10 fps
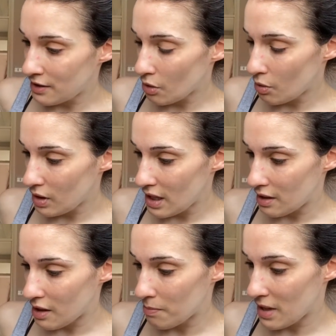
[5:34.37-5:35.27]
it all
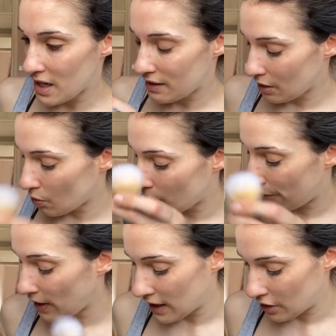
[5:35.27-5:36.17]
in and makes it all
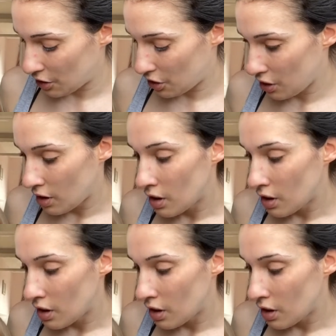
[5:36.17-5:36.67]
finished.